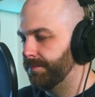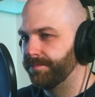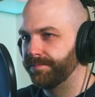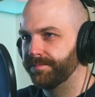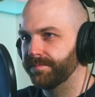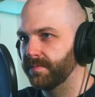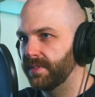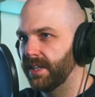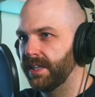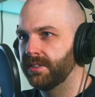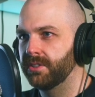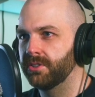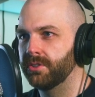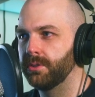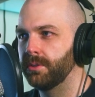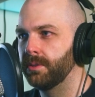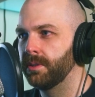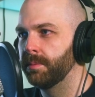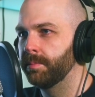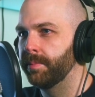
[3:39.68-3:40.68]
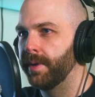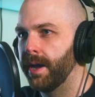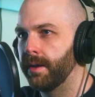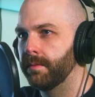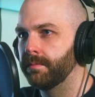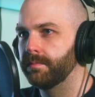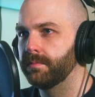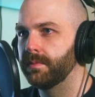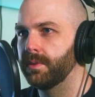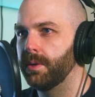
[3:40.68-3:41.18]
some it's all about
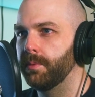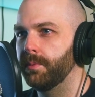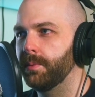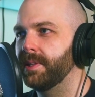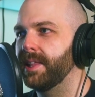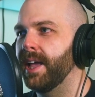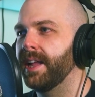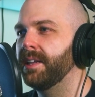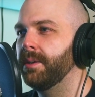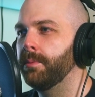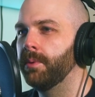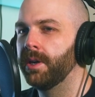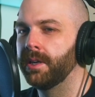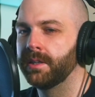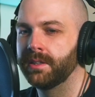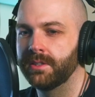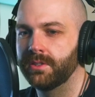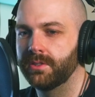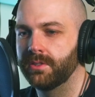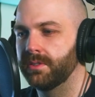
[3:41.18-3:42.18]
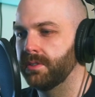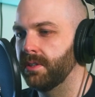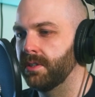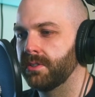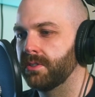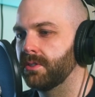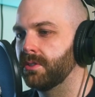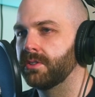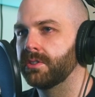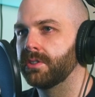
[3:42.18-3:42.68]
way. With any word, it's
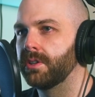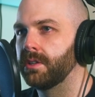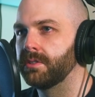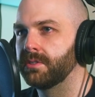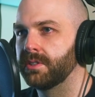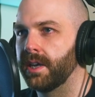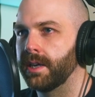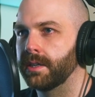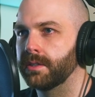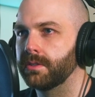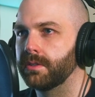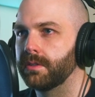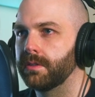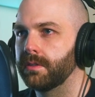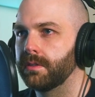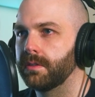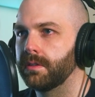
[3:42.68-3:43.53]
just context.